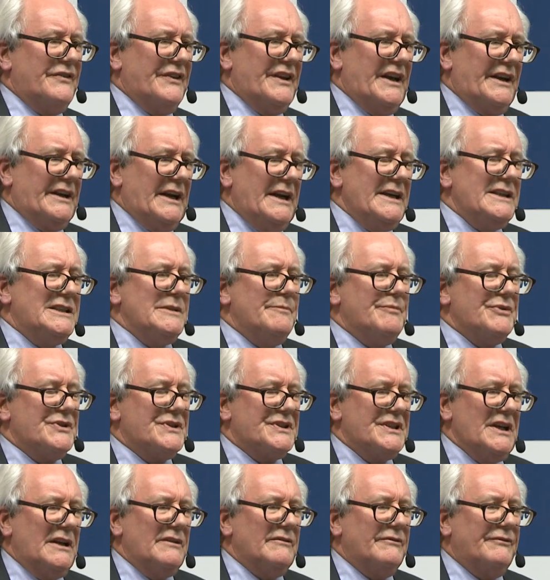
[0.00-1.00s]
for that
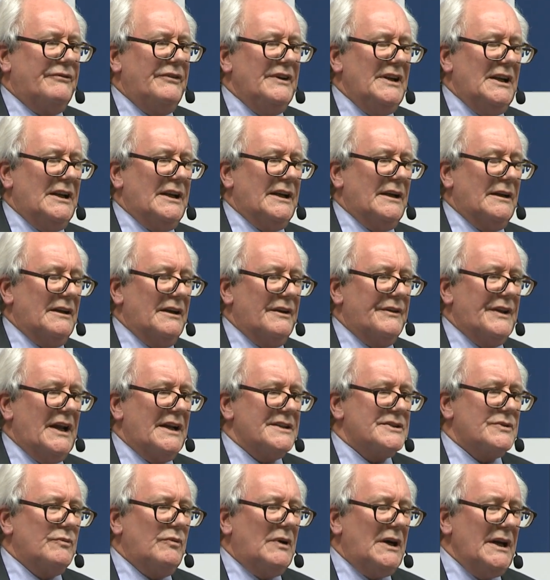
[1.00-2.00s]
80% feeling, and
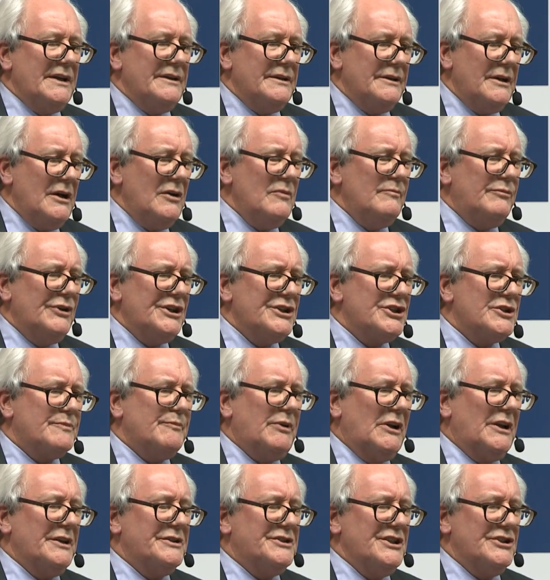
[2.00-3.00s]
that's why no British
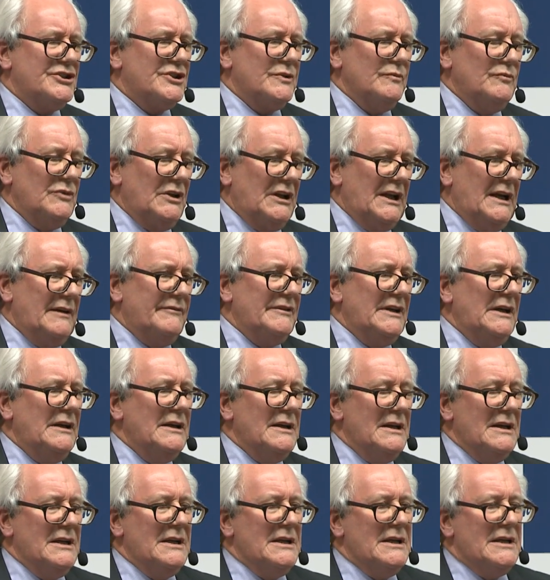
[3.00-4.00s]
politician will ever
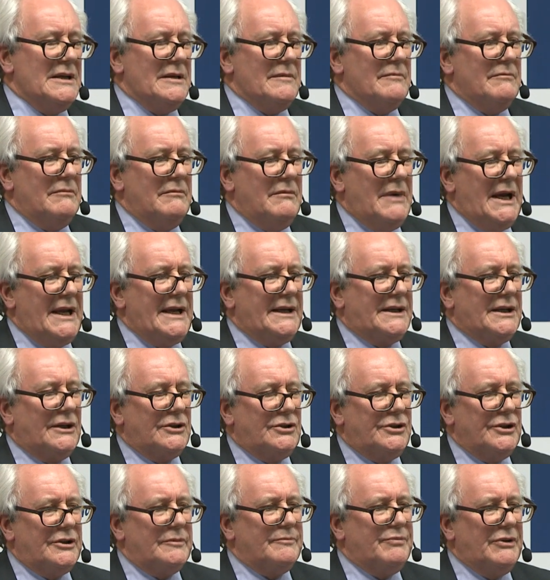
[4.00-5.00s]
make a
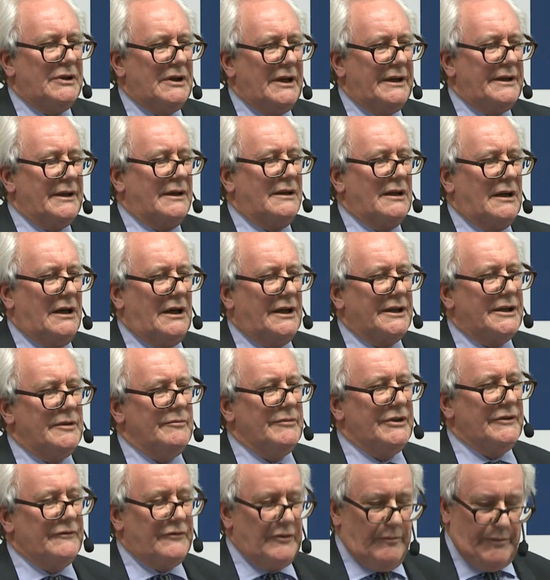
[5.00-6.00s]
good political
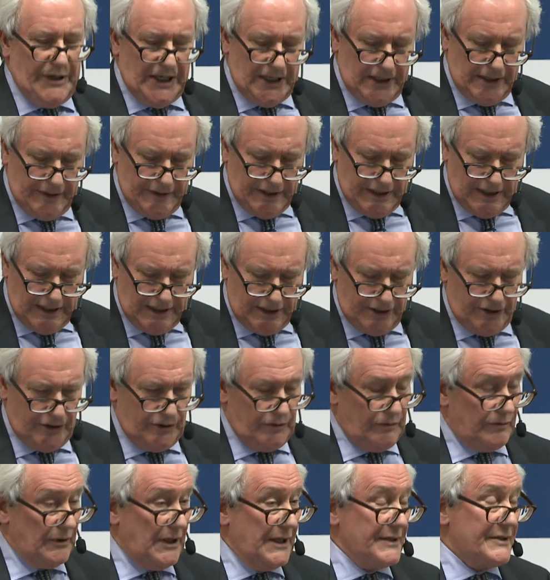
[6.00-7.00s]
argument for being in the
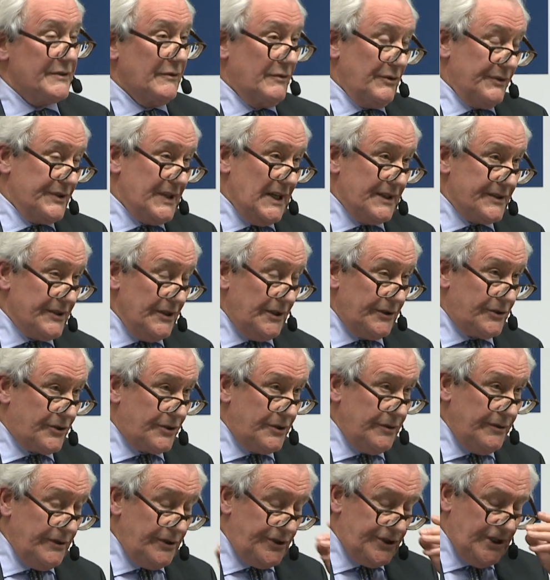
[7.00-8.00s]
EU, whereas, of course, that's not
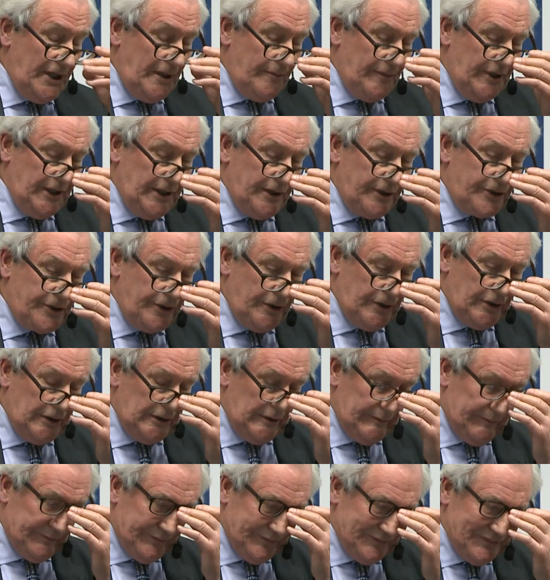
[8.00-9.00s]
true in Germany at
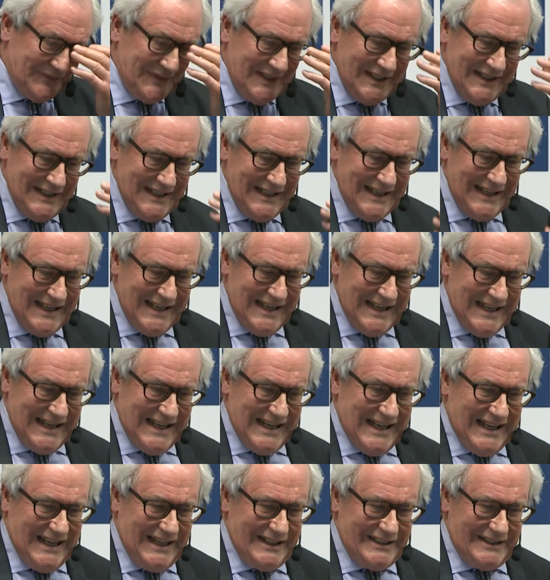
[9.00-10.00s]
all.
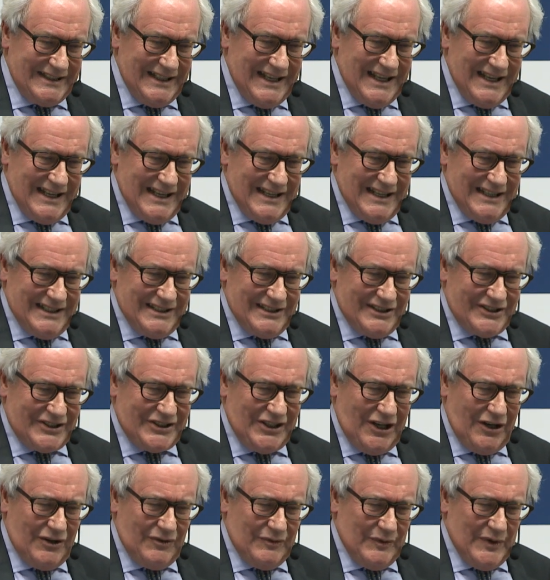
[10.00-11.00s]
And
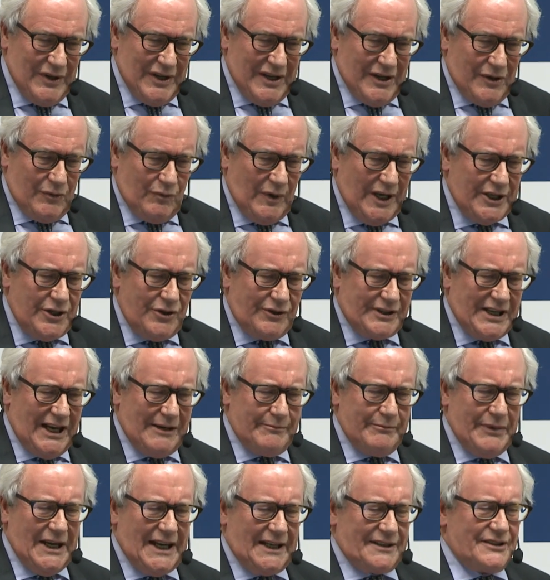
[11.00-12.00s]
so when you
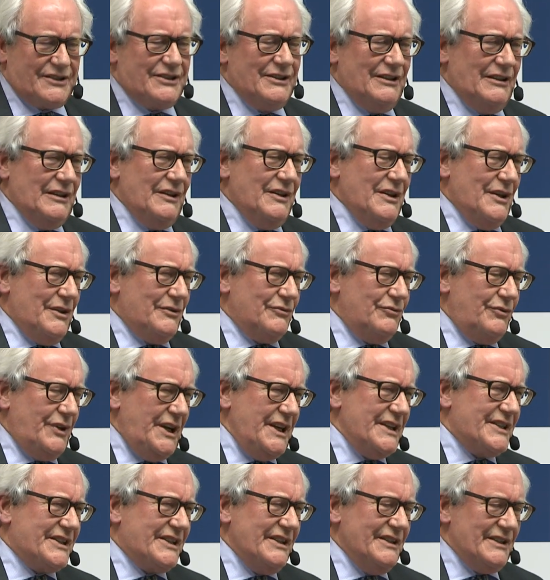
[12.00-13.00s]
come back to
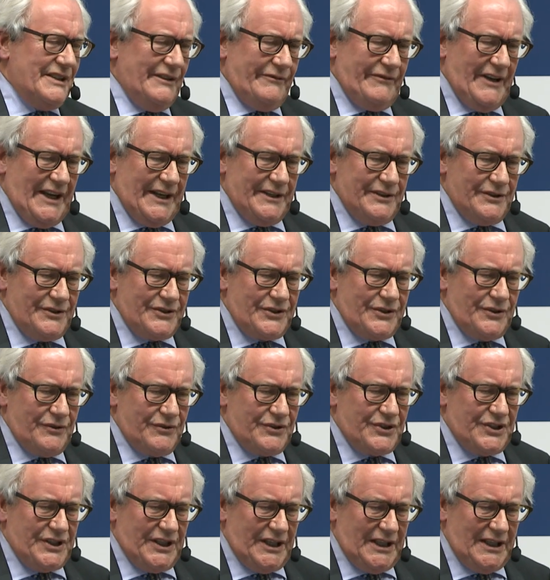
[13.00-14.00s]
recent events, you
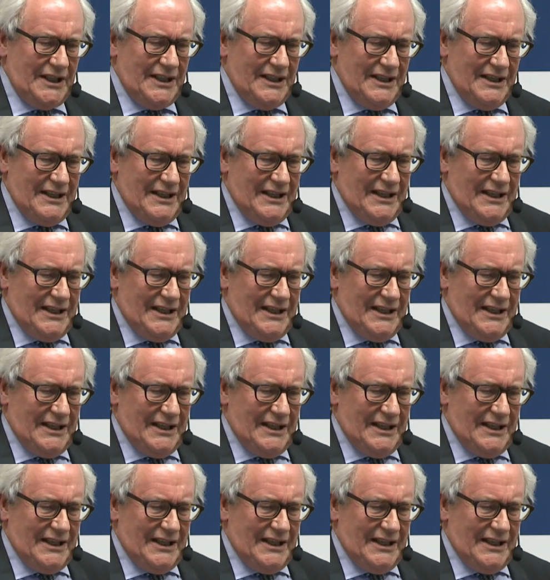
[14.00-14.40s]
see,